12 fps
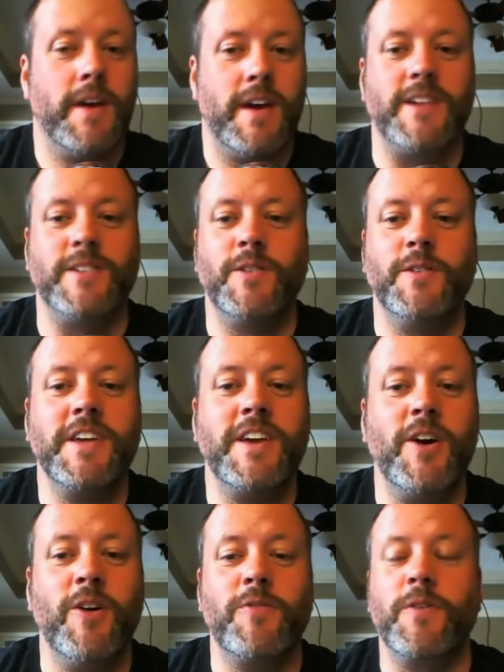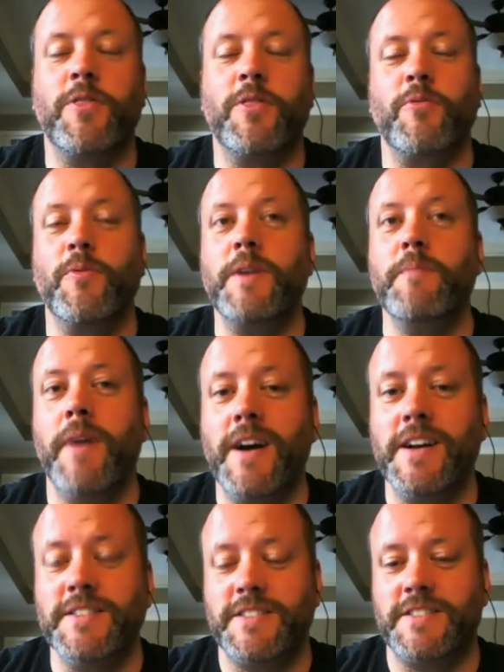It'll only go for three
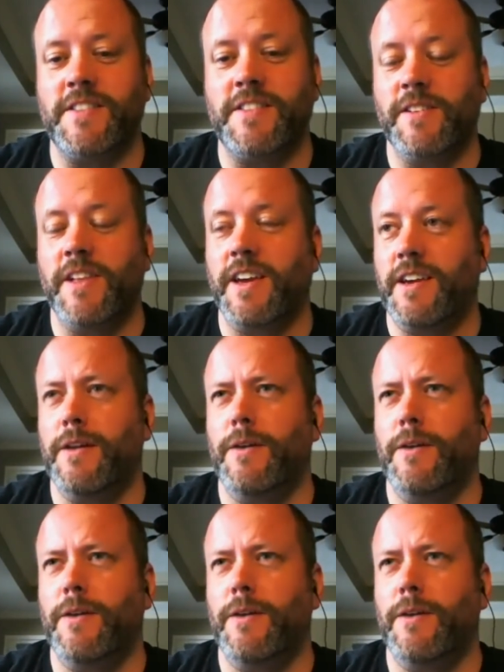months. And they're like, yeah. you